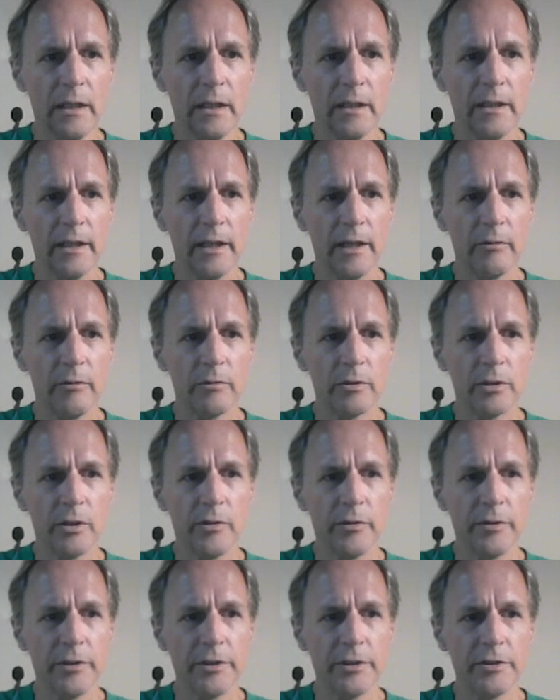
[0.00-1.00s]
now we're
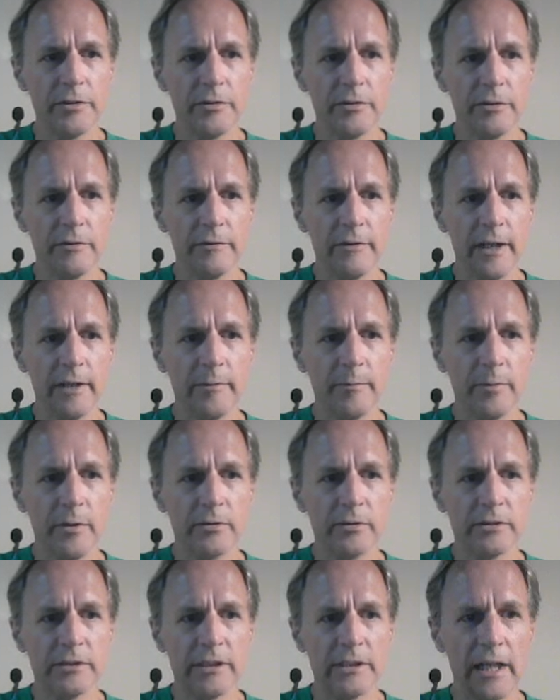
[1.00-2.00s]
going to divide
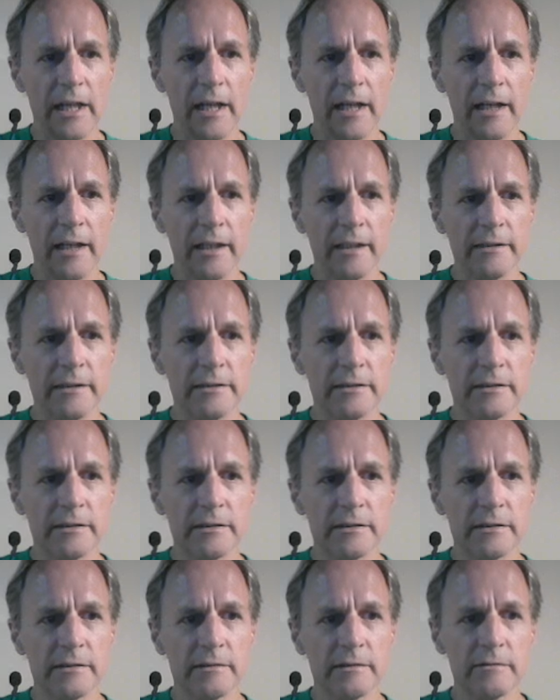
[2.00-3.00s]
both
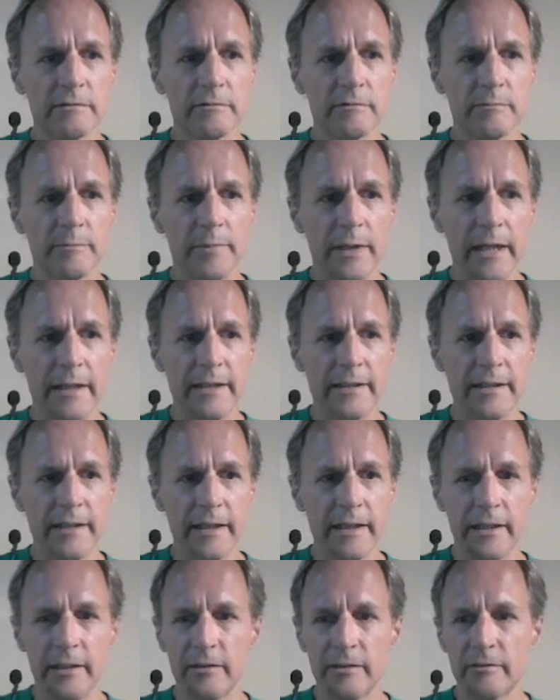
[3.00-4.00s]
sides by
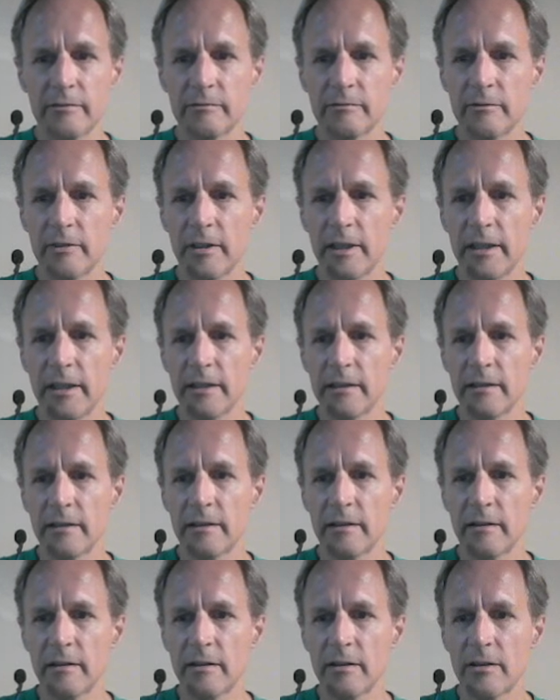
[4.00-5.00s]
10, right?
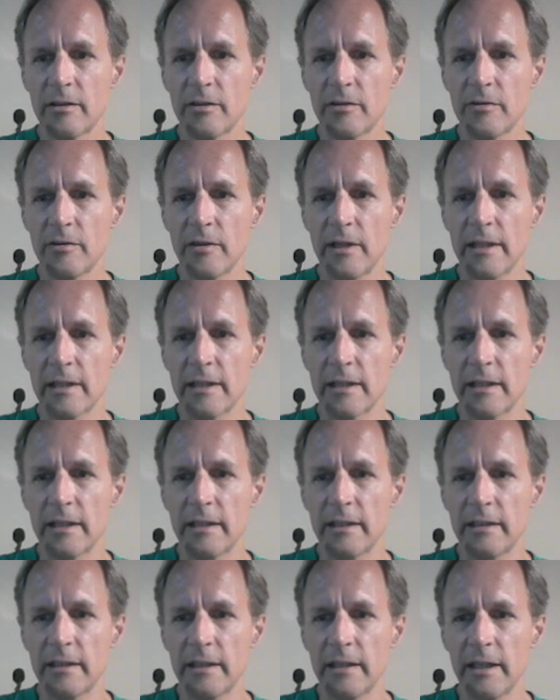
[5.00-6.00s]
To
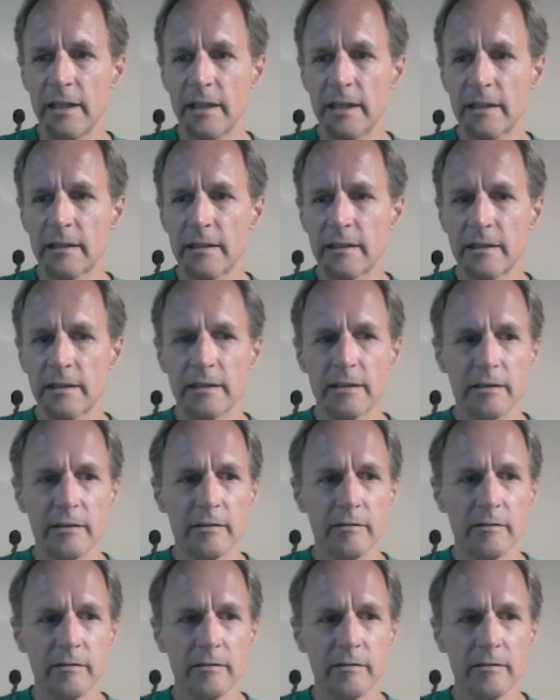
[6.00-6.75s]
isolate the x.